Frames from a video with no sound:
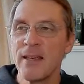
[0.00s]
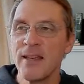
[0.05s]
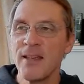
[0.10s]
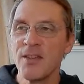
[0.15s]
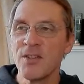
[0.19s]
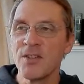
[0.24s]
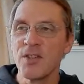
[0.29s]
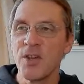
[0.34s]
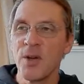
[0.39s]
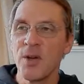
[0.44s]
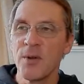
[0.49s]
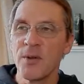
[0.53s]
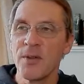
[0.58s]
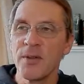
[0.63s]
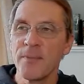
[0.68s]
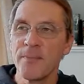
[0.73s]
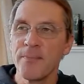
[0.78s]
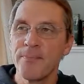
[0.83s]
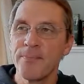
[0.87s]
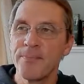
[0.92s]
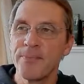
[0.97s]
So
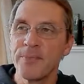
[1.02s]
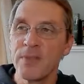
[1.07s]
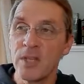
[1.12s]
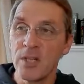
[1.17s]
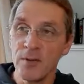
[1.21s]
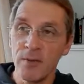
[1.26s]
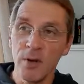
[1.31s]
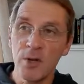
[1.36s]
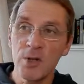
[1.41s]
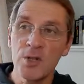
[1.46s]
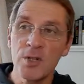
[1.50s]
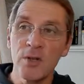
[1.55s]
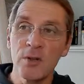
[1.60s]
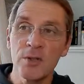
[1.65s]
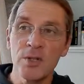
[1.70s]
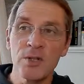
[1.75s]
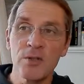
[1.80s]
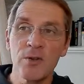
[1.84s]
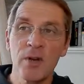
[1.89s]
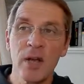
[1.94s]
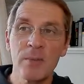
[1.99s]
the devotional
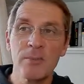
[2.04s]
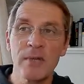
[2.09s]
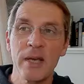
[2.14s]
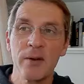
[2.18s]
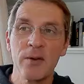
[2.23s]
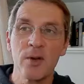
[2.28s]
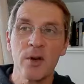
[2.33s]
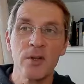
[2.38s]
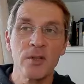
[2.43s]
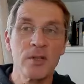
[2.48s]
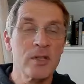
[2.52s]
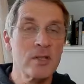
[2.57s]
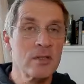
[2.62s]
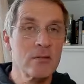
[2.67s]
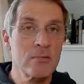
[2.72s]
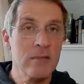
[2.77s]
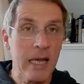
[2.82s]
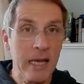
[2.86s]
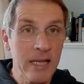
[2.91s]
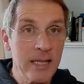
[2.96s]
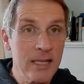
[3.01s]
describes how God has
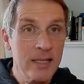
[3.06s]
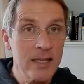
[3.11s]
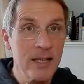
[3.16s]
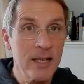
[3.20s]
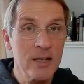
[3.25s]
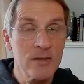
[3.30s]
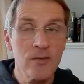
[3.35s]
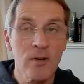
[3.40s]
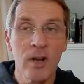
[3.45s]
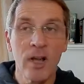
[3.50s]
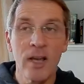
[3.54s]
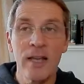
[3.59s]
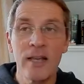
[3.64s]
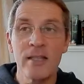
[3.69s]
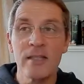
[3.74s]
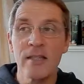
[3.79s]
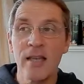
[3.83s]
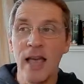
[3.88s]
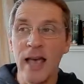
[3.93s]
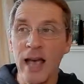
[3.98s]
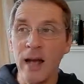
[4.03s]
taken the
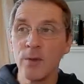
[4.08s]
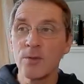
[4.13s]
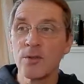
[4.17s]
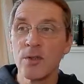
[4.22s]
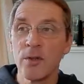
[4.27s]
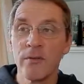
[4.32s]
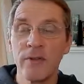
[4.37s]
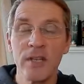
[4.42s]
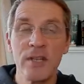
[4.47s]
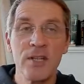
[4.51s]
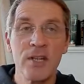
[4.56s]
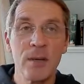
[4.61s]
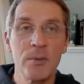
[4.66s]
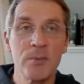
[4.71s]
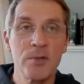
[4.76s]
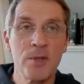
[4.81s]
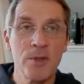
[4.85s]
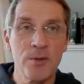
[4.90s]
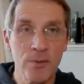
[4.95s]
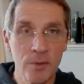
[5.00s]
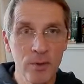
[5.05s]
Israelites out of
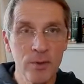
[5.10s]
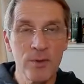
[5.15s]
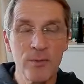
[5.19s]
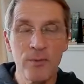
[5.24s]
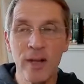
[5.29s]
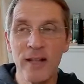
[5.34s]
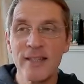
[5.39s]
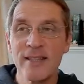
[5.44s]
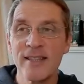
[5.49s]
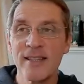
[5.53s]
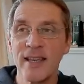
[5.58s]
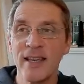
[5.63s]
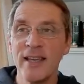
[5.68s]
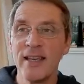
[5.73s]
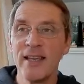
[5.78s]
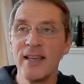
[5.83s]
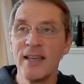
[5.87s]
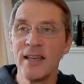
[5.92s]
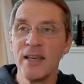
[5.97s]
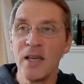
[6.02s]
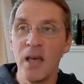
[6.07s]
Egypt through the Red
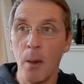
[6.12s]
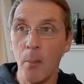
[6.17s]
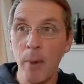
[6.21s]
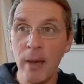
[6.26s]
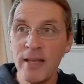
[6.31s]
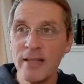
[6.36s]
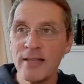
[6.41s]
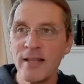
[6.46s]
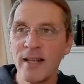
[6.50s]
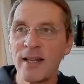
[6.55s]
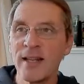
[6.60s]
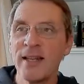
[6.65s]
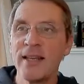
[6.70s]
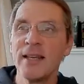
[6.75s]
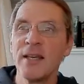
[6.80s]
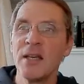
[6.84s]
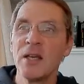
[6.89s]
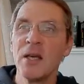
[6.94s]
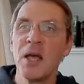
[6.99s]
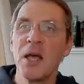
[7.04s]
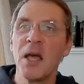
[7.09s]
Sea, amazingly,
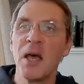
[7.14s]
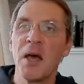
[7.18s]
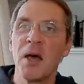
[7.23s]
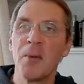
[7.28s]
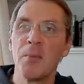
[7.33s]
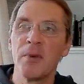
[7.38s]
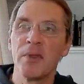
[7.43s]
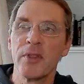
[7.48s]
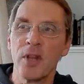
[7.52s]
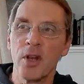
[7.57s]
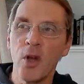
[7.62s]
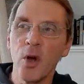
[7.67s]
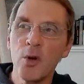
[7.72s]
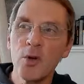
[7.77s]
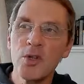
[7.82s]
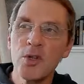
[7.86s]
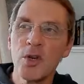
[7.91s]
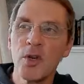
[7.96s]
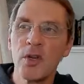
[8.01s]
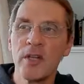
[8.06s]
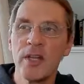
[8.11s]
but the long
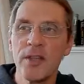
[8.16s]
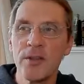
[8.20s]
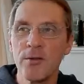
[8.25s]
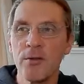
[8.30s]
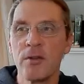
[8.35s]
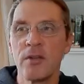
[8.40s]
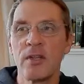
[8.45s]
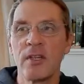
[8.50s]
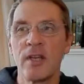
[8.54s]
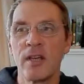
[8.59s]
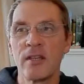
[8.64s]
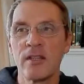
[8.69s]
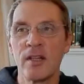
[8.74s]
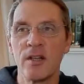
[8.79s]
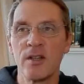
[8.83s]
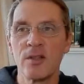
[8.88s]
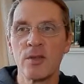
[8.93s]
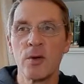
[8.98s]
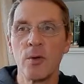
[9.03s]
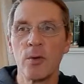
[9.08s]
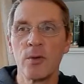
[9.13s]
journey through the desert
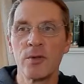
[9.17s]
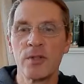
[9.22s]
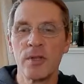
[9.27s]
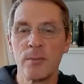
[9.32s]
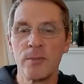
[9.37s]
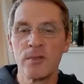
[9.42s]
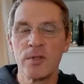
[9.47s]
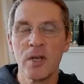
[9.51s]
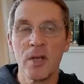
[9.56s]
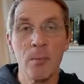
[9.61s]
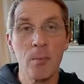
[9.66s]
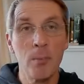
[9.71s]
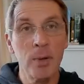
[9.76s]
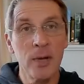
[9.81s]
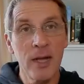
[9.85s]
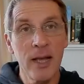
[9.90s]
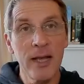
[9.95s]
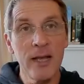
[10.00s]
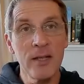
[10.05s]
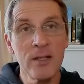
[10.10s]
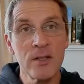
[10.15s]
has caused them to
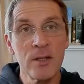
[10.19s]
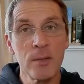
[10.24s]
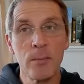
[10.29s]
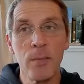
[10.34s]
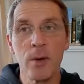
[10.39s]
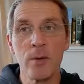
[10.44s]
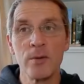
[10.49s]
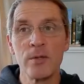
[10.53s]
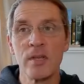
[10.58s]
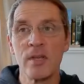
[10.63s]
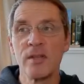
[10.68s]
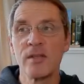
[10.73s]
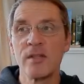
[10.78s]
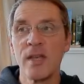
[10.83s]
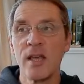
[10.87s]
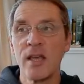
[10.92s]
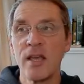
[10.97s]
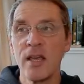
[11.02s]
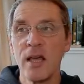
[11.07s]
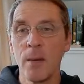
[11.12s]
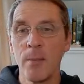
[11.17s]
complain to Moses
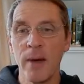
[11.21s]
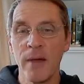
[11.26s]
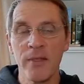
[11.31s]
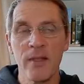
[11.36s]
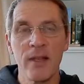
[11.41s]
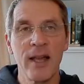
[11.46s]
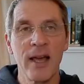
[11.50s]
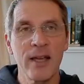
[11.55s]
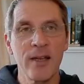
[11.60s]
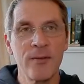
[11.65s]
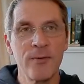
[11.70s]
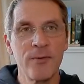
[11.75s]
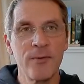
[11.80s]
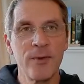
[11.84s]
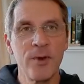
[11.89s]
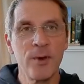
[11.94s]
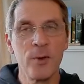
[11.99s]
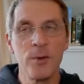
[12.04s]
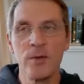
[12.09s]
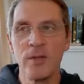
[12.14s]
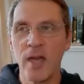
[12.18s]
about the lack of
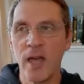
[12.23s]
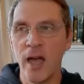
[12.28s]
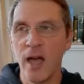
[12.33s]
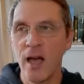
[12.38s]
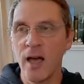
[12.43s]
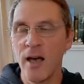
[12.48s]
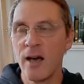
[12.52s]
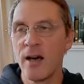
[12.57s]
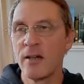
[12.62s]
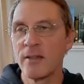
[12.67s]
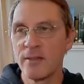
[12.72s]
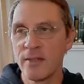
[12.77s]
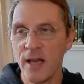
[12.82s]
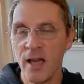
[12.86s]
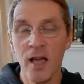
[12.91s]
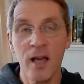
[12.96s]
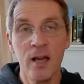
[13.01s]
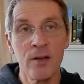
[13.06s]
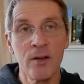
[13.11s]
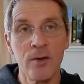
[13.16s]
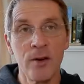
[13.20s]
food. They're
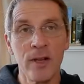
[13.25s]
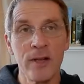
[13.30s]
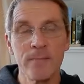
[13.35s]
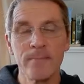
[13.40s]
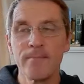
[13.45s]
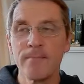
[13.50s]
hungry.